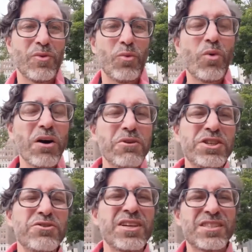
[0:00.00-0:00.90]
What
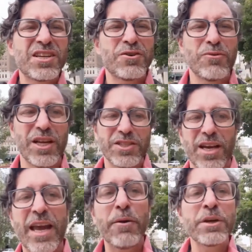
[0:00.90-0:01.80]
would you consider rich?
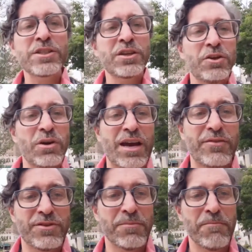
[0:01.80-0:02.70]
Like how much do you
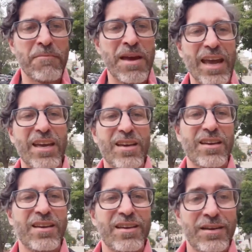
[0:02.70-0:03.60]
have to make
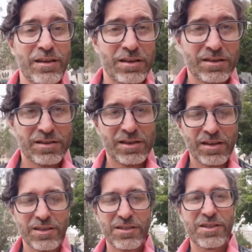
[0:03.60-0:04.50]
to
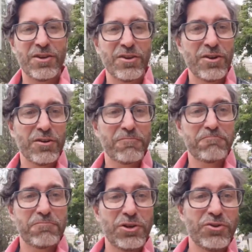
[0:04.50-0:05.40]
consider
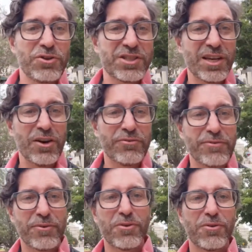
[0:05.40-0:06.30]

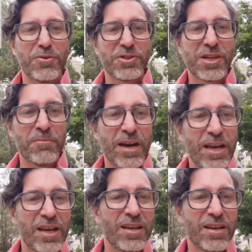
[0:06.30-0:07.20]
yourself or, or
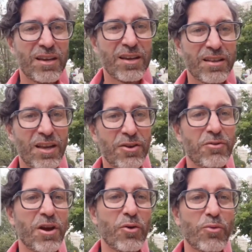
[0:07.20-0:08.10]
somebody that you
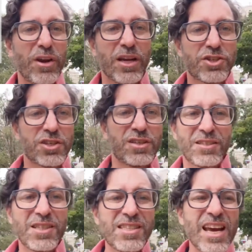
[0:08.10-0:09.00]
know rich?
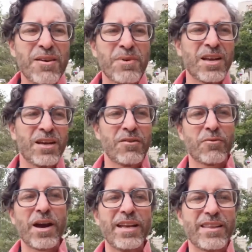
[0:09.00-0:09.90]
Just take a minute
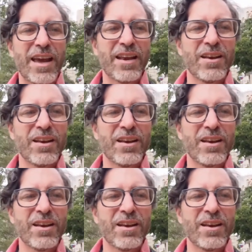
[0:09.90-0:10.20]
and write that